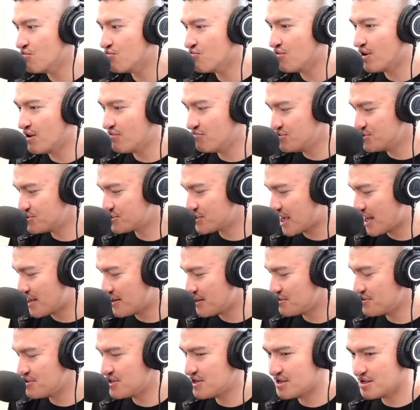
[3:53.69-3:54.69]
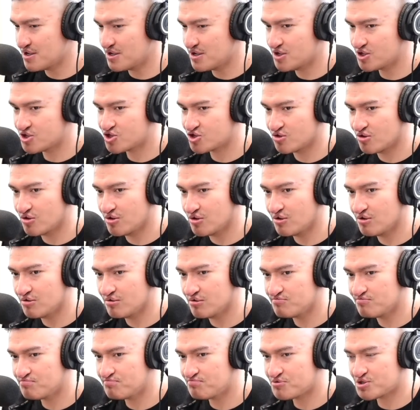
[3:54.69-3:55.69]
What was kind of the
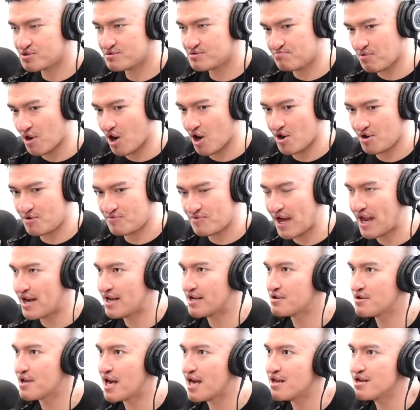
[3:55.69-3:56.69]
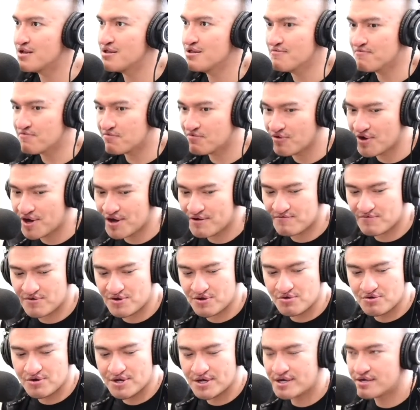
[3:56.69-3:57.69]
initial spark that ignited the flame for
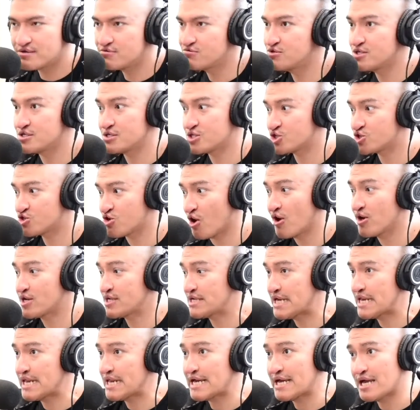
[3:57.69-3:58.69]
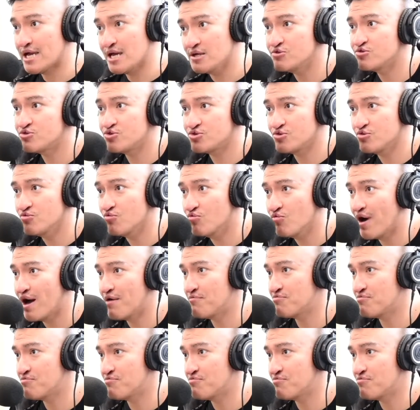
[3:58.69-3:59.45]
you to start getting into Web